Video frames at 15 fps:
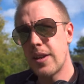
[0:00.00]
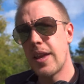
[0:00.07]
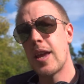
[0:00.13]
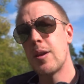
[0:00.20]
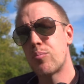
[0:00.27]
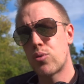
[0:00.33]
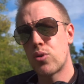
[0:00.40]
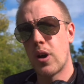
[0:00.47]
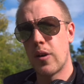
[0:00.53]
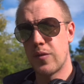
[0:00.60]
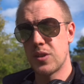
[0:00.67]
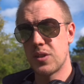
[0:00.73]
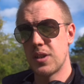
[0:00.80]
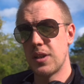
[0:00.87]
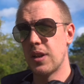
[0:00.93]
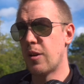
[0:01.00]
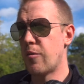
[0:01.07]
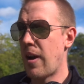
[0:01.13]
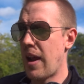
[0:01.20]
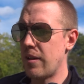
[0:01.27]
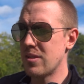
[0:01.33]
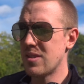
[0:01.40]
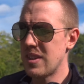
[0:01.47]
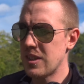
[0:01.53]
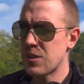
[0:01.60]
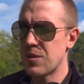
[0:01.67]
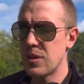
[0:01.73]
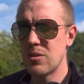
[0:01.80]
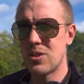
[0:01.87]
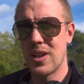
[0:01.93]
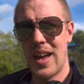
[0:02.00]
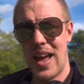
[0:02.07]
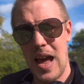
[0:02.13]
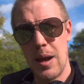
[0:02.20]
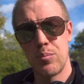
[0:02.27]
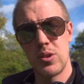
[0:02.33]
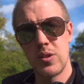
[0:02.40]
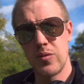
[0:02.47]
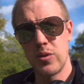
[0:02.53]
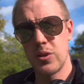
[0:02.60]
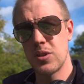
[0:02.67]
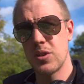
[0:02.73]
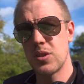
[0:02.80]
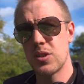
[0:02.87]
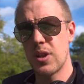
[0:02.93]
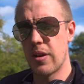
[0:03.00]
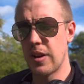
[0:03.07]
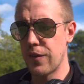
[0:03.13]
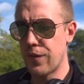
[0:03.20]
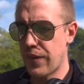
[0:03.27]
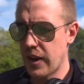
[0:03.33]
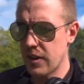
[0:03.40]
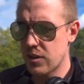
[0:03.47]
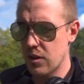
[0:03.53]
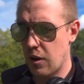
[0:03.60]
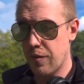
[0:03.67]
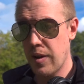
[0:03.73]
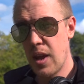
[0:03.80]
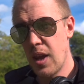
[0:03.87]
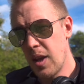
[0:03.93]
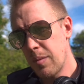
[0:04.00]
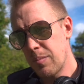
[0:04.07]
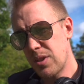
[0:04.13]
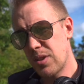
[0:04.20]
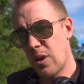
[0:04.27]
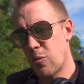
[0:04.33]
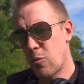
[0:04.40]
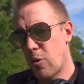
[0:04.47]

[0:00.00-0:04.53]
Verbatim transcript: bokeh, which ranges from pleasant and modest through to beautiful, bountiful